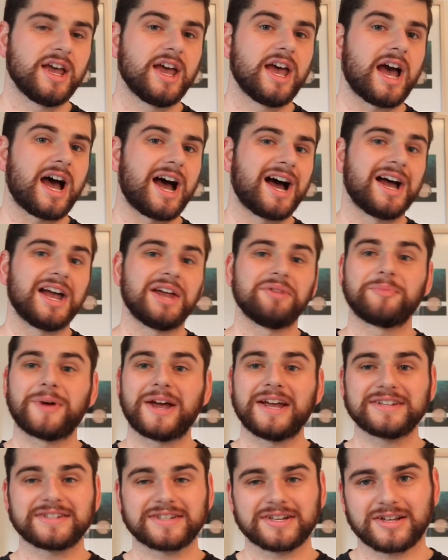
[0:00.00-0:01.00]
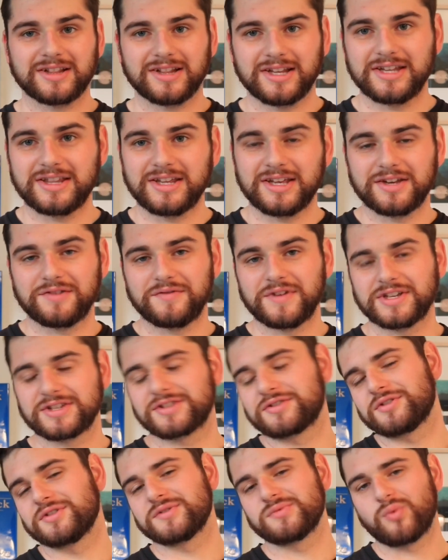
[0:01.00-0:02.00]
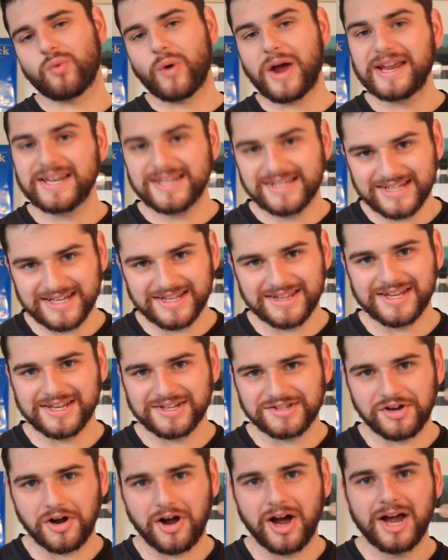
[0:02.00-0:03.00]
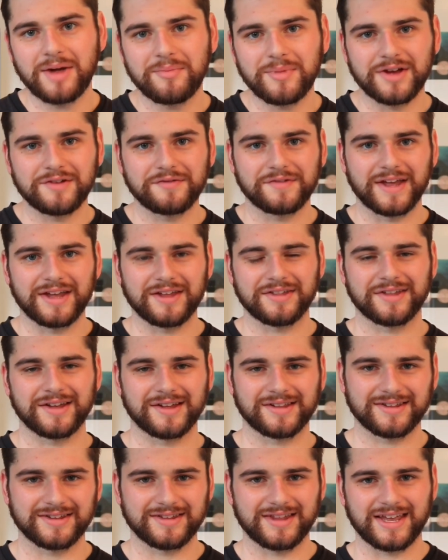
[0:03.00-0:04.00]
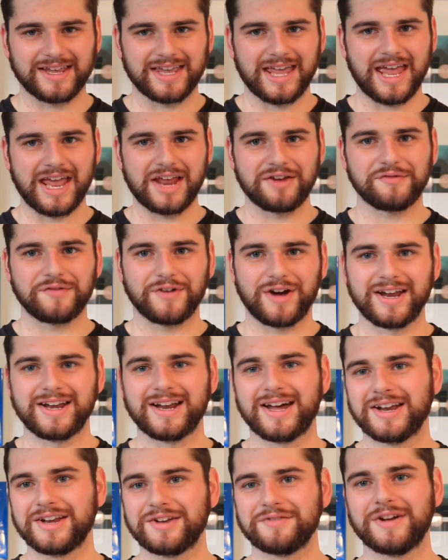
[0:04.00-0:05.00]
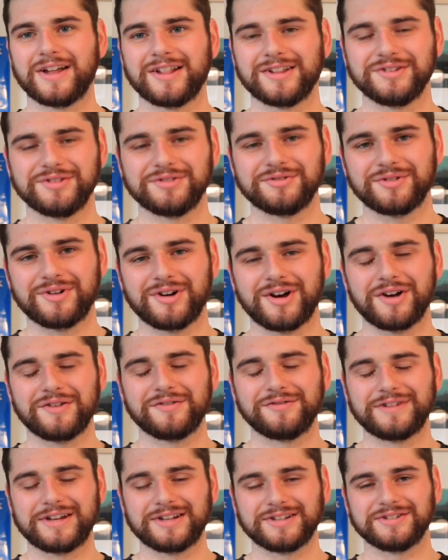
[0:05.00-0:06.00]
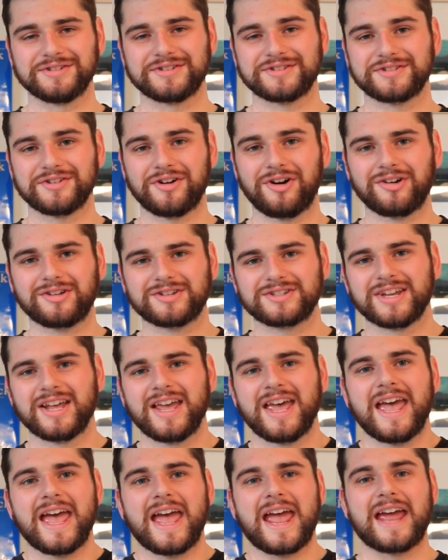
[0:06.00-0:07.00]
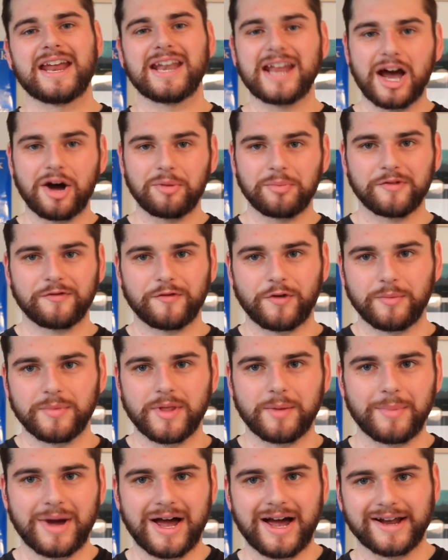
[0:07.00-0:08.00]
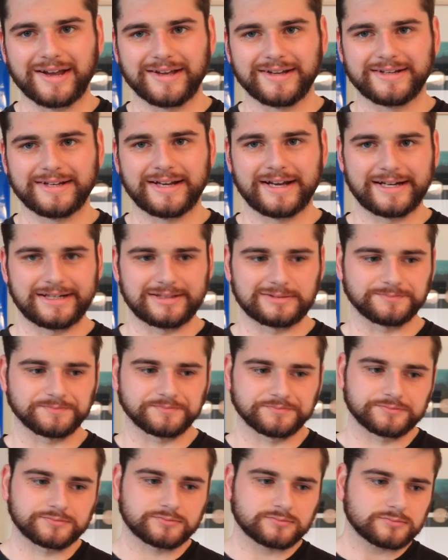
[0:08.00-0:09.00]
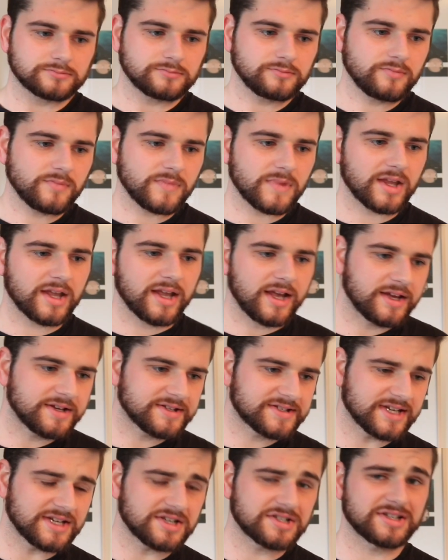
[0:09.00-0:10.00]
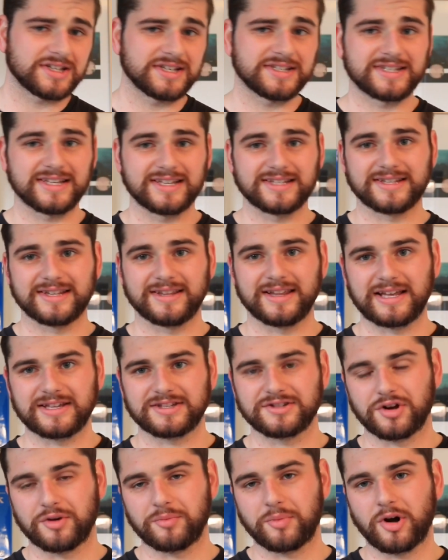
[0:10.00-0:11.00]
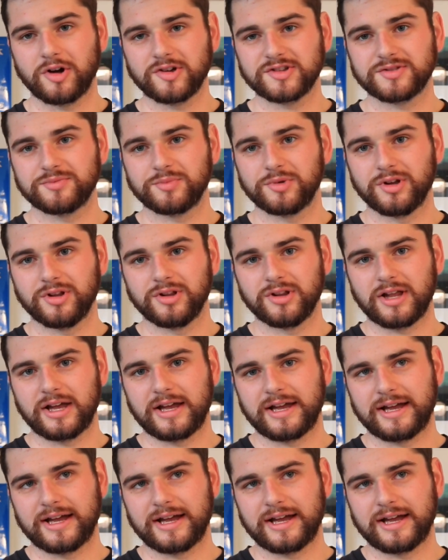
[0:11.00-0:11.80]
and basically the investor is wasting their time if they think that they can find undervalued or overvalued stocks and outperform the market. It essentially says that that's not possible,